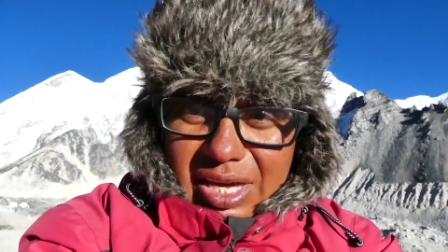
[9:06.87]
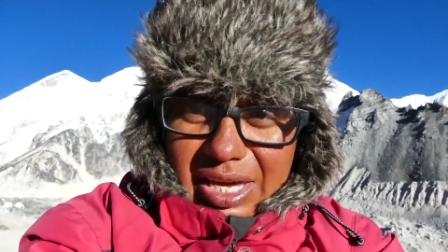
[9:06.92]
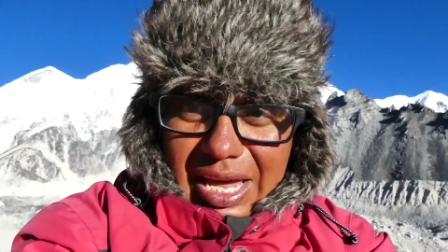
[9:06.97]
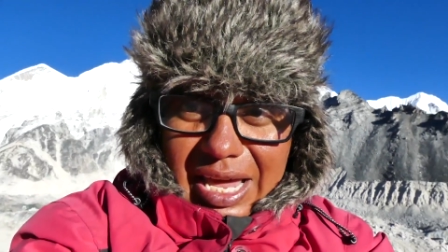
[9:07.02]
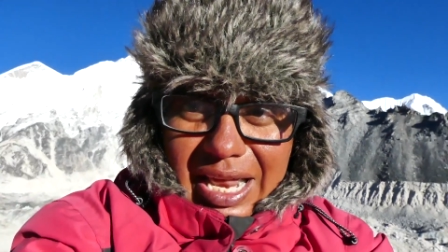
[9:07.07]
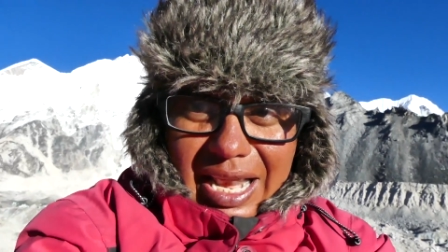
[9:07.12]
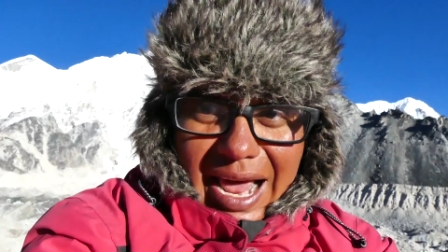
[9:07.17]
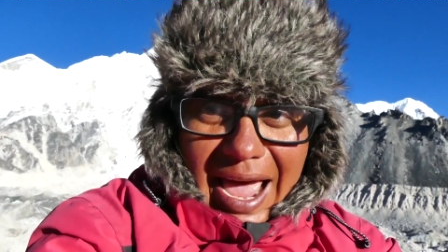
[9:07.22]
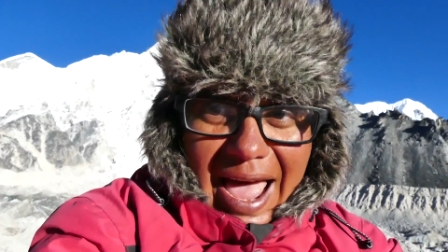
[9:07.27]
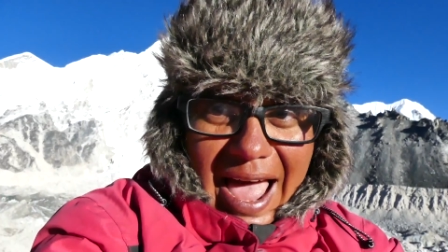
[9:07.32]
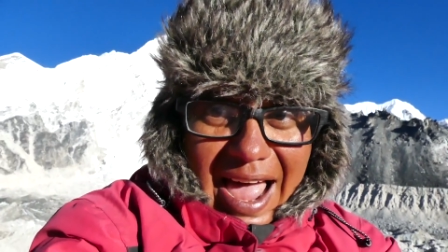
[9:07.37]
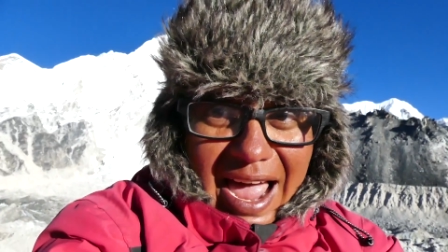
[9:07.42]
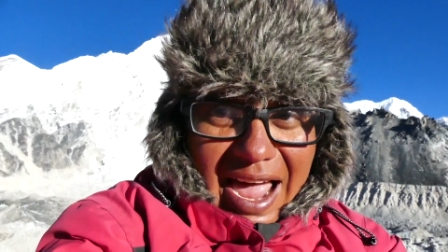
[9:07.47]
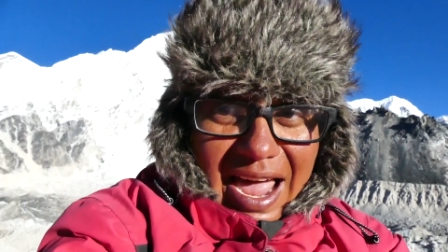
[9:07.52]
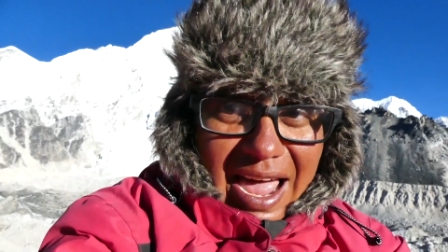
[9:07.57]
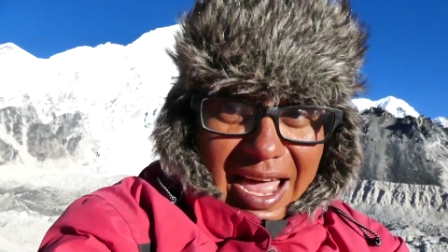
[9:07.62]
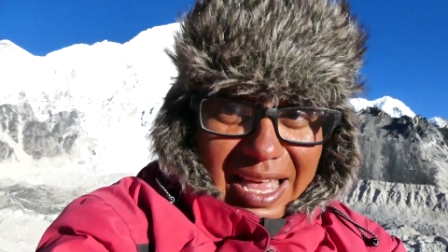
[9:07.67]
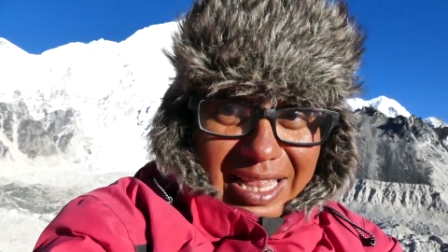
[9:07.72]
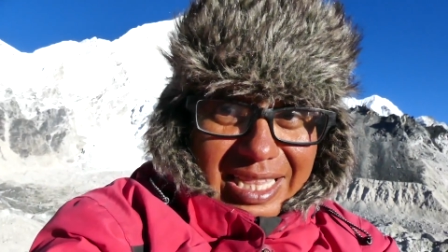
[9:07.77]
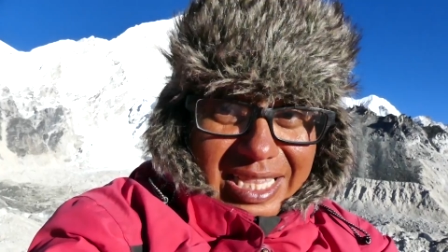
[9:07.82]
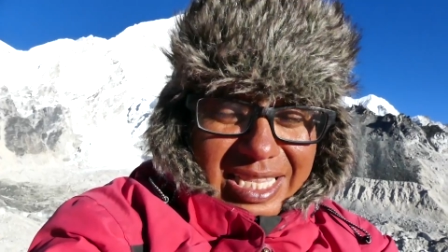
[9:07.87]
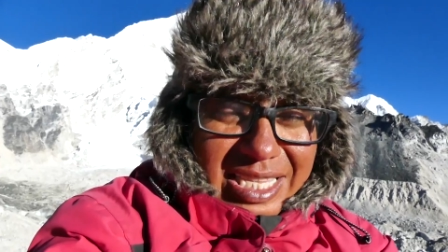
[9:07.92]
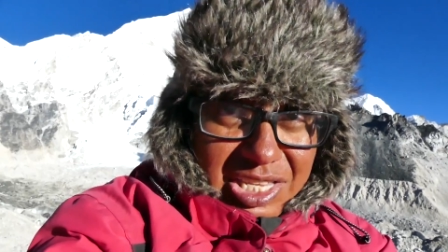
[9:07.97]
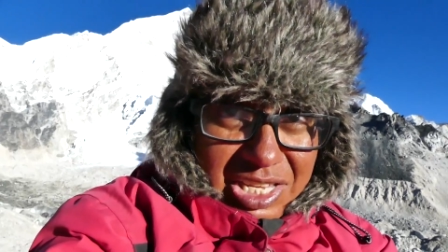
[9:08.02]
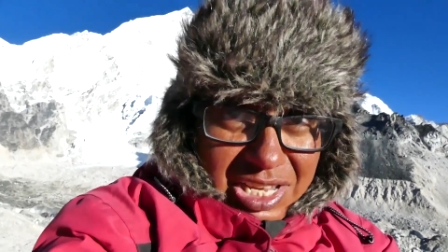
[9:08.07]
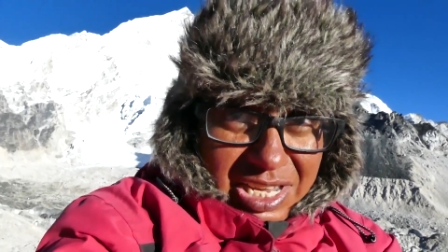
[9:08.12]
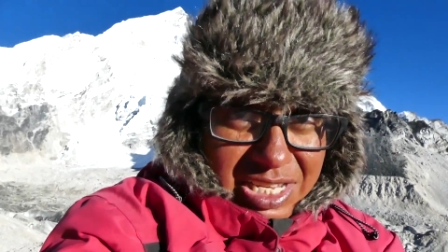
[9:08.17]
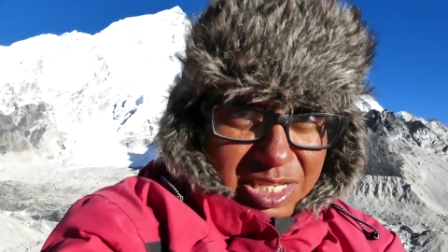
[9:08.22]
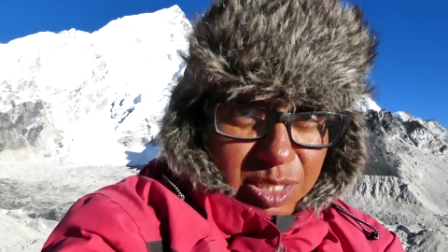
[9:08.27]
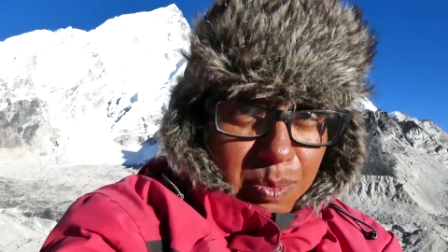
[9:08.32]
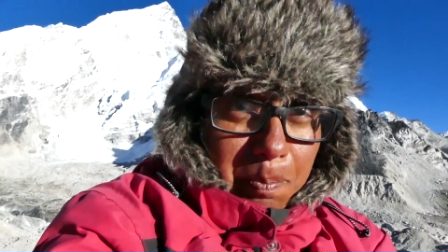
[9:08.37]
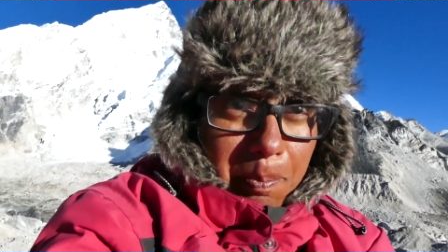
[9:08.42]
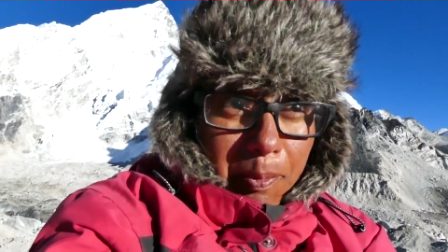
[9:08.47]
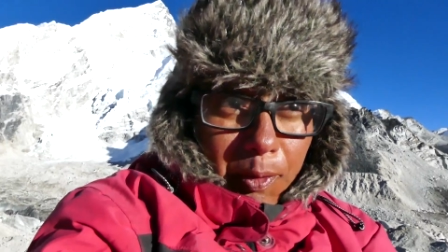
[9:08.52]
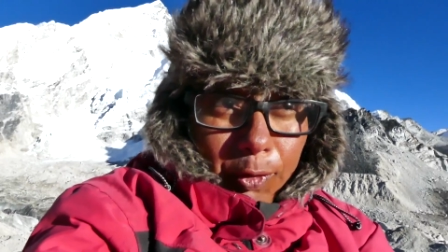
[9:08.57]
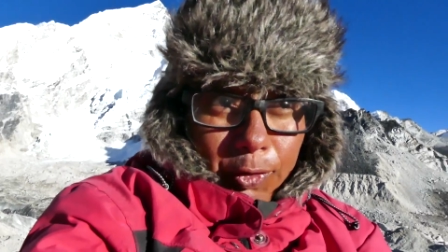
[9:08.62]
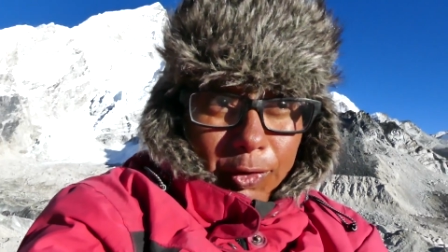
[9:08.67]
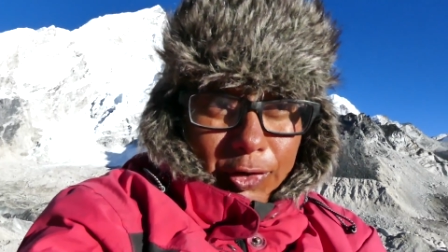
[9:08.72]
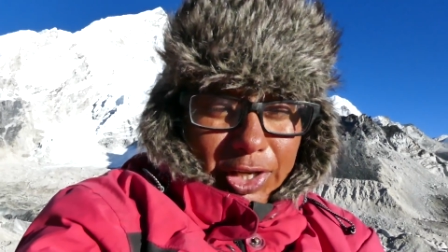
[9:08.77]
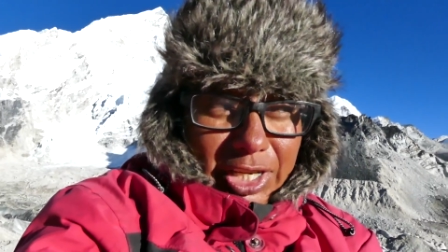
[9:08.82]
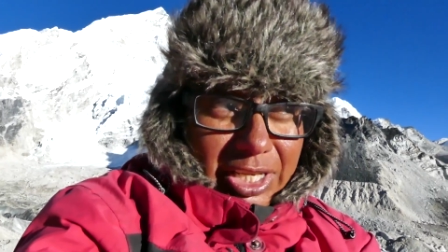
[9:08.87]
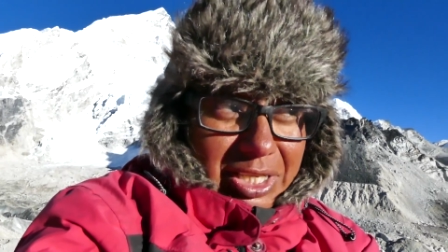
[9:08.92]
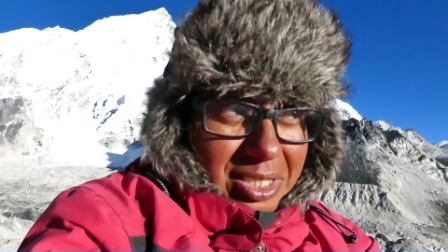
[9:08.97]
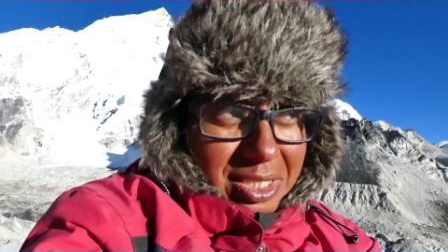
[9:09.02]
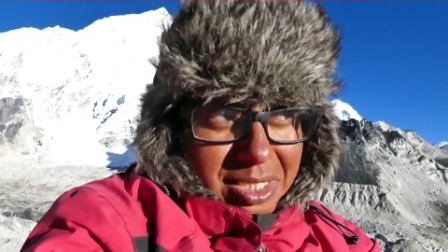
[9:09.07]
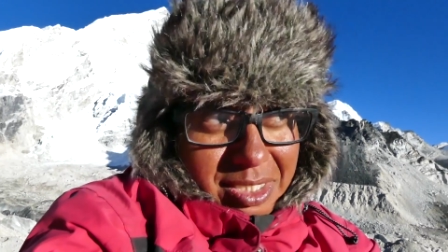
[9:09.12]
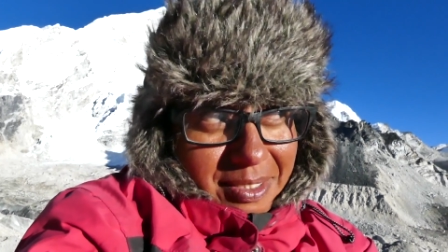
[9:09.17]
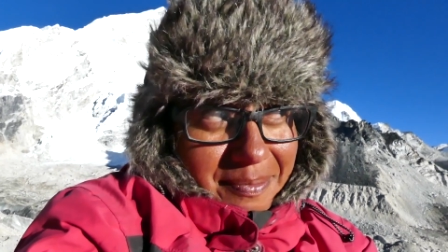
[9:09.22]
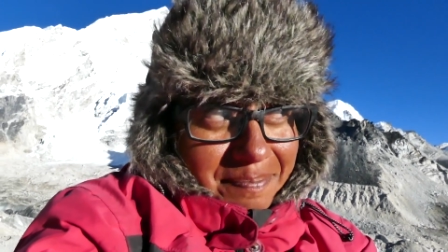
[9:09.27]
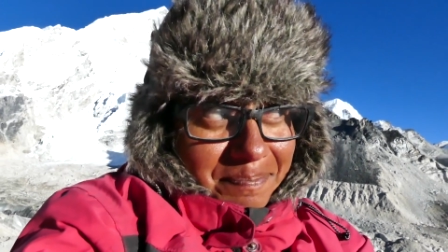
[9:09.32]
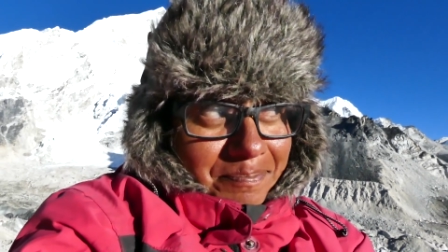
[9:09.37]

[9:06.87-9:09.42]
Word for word: And at this point,